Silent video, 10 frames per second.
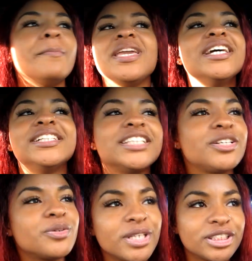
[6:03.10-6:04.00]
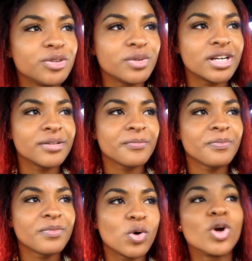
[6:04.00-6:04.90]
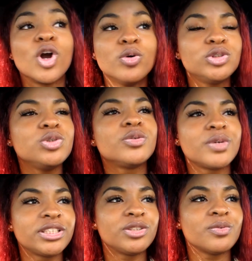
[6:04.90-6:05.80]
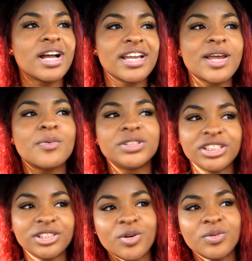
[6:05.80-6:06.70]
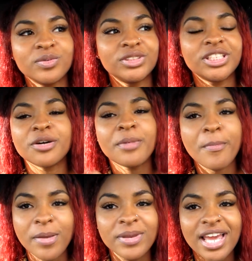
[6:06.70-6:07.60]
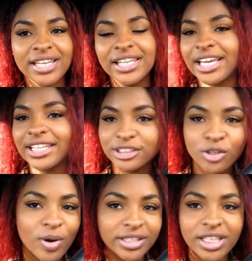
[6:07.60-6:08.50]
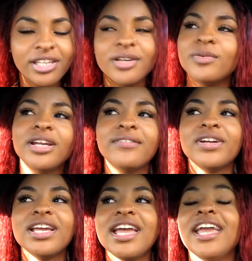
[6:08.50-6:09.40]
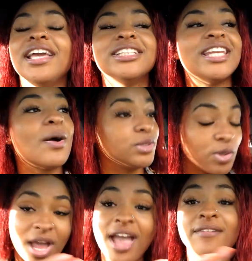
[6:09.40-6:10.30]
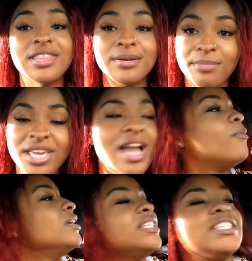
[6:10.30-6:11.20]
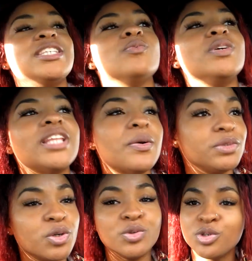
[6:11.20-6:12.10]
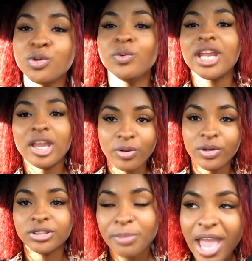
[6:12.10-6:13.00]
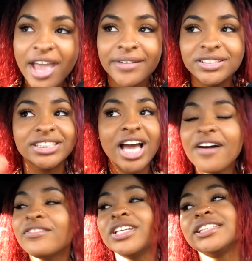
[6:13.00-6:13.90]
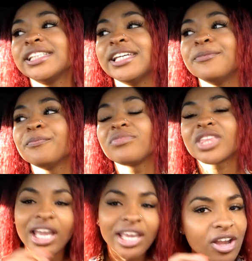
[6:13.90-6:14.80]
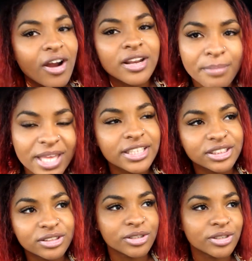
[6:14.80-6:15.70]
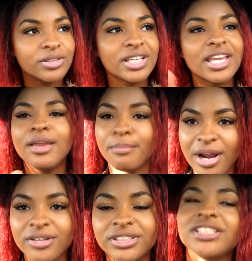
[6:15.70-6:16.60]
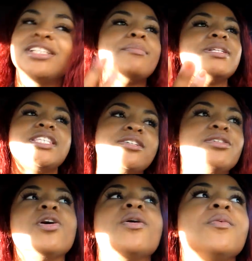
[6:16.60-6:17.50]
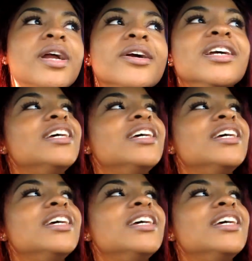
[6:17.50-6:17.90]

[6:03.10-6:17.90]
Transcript: meet us at a restaurant, or go to a restaurant, and I was just gonna tell my baby daddy, like, let's go out to eat or whatever, and I was gonna have them meet. I wanted to see what they was gonna do when they crossed paths, because obviously he already met this girl in person, and I'm gonna tell y'all where.